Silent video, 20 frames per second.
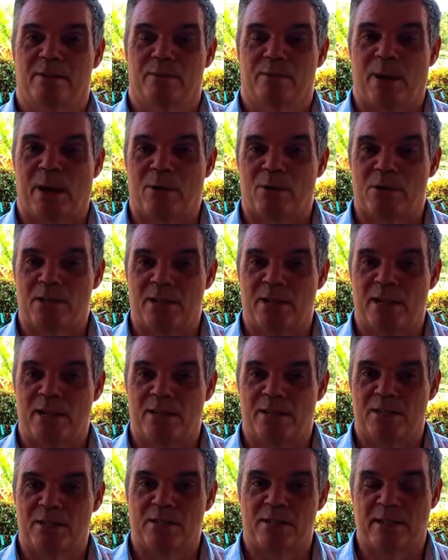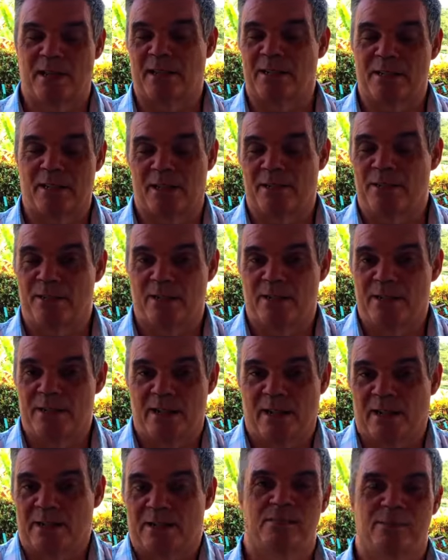power stations, etc.,
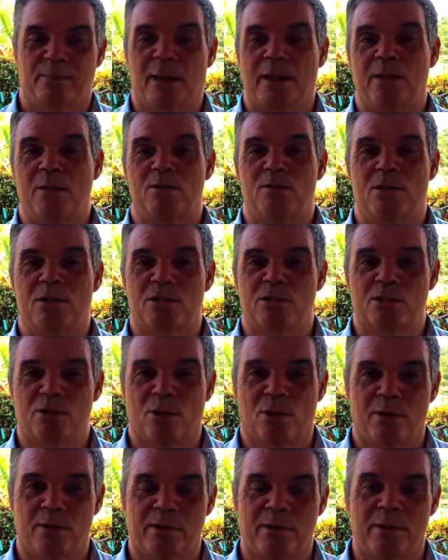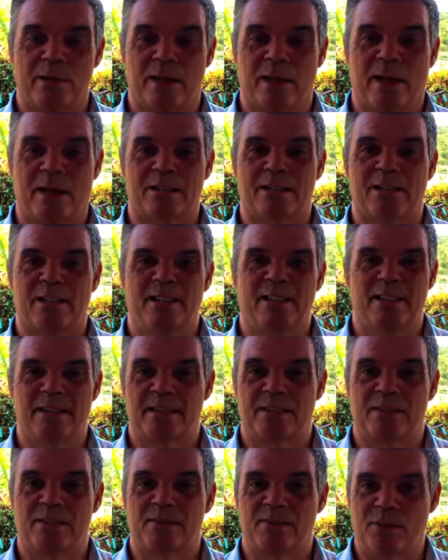etc. By using solar, it actually
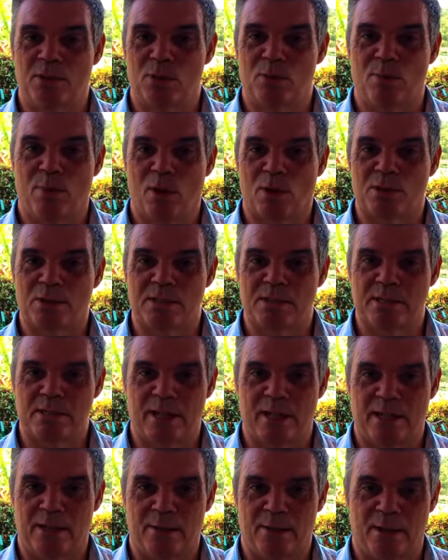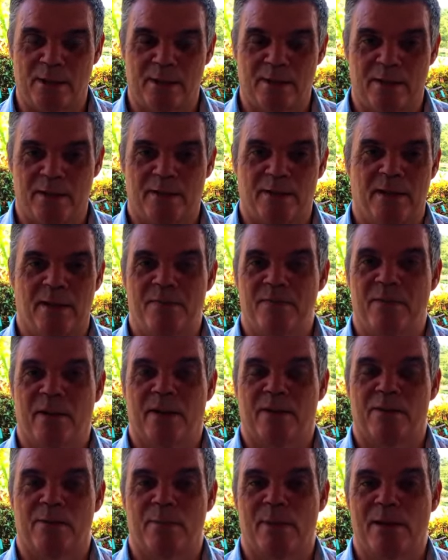ticks a few boxes anyway in the
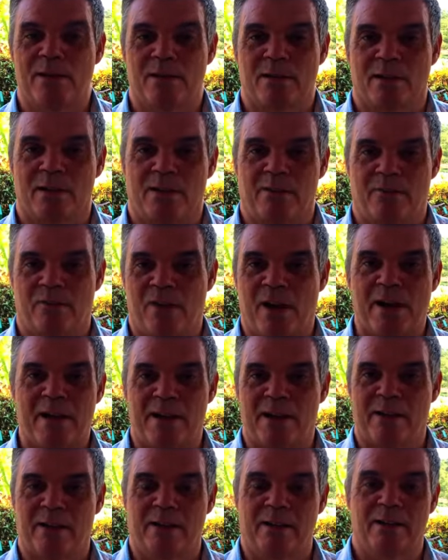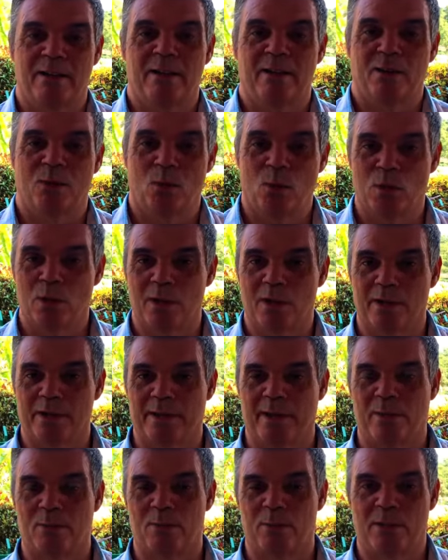environmentally friendly world
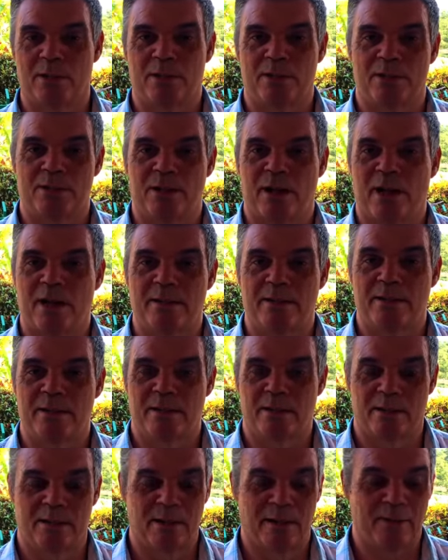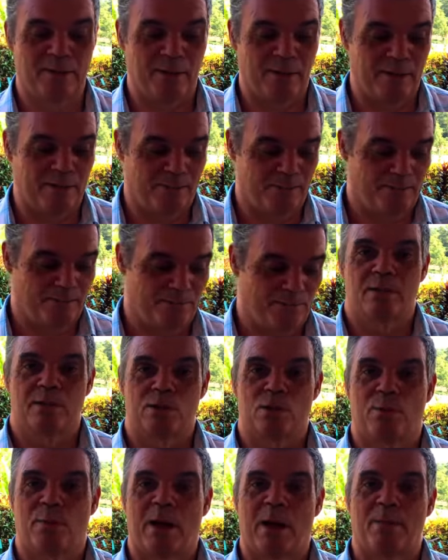that we're trying to live in.
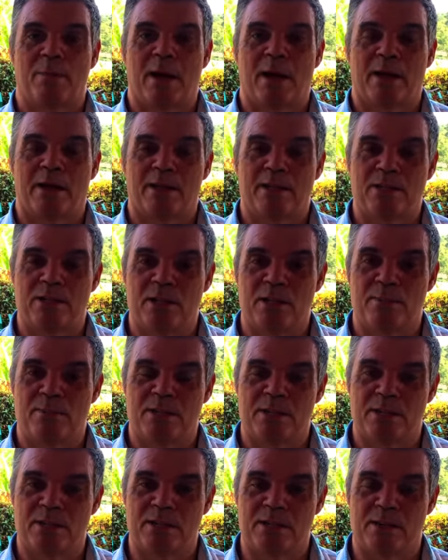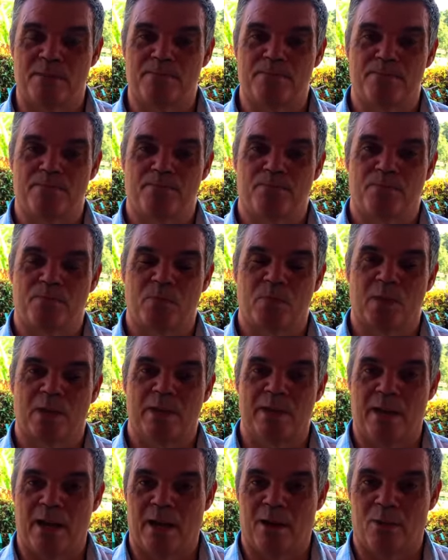So by buying a cheap system
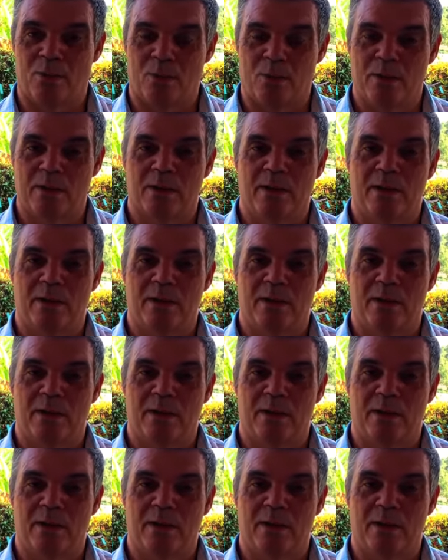now,